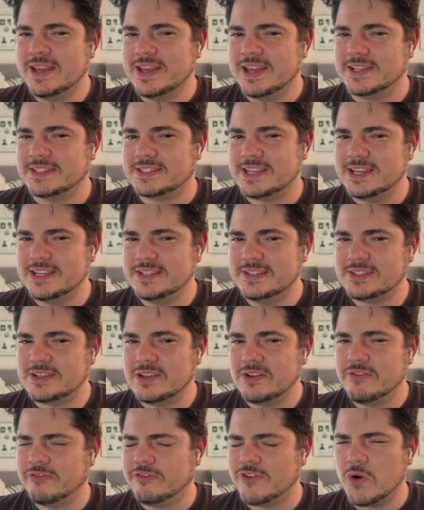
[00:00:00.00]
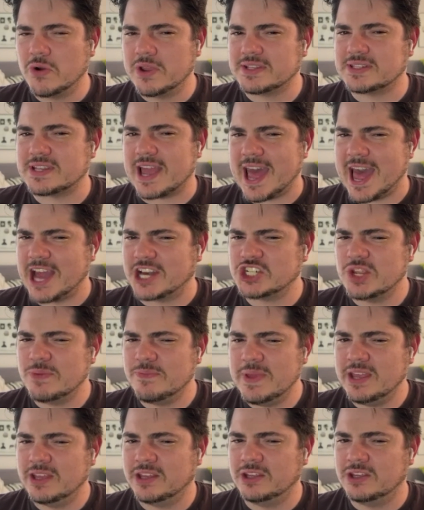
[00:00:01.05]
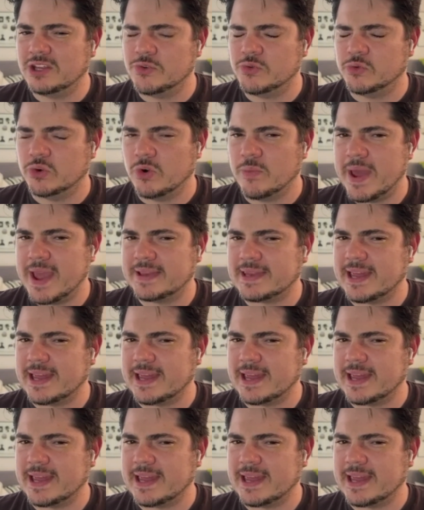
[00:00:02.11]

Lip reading: Is his focus actually being a good roommate?